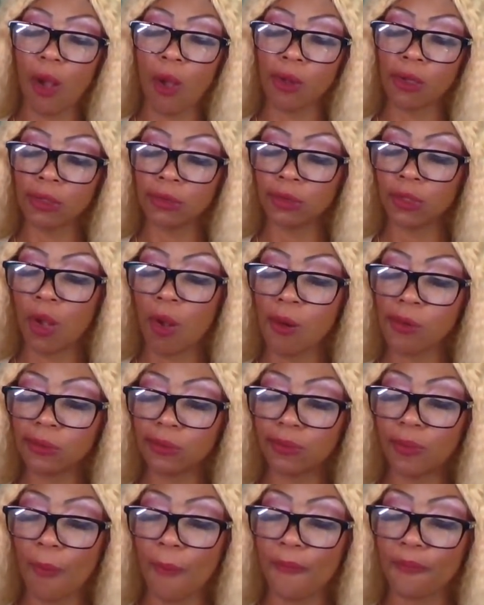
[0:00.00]
Mm.
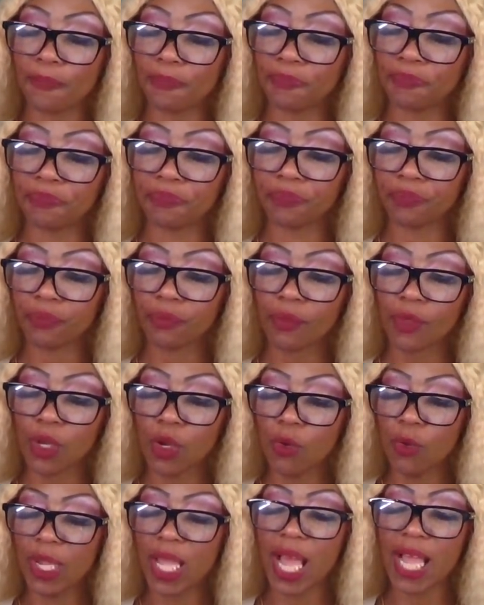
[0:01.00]

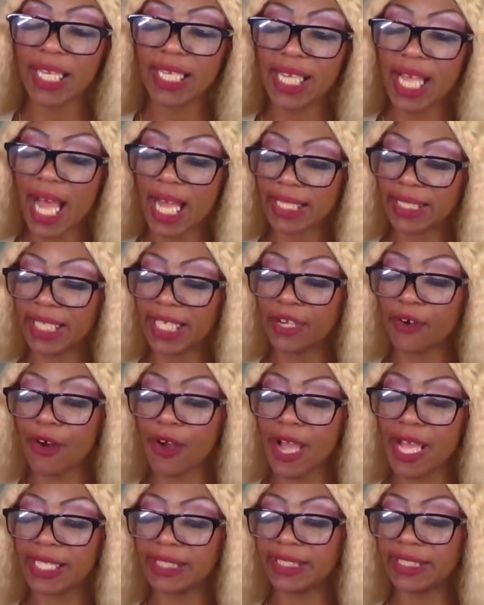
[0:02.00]
We got incognito
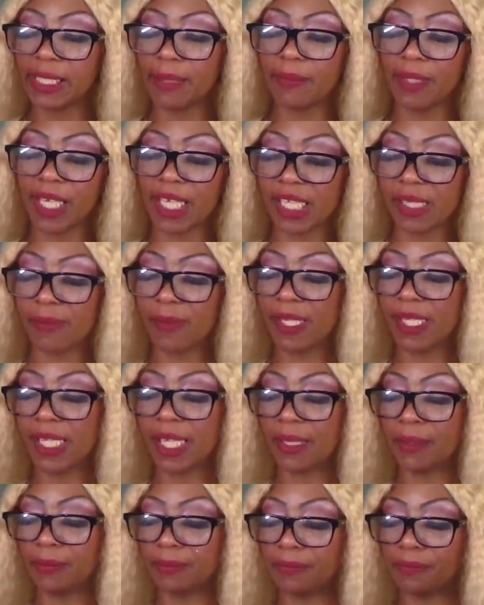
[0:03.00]
and something is
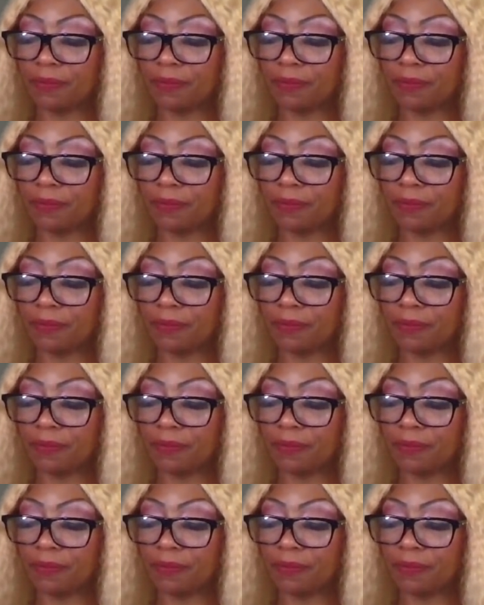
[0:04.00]
missing.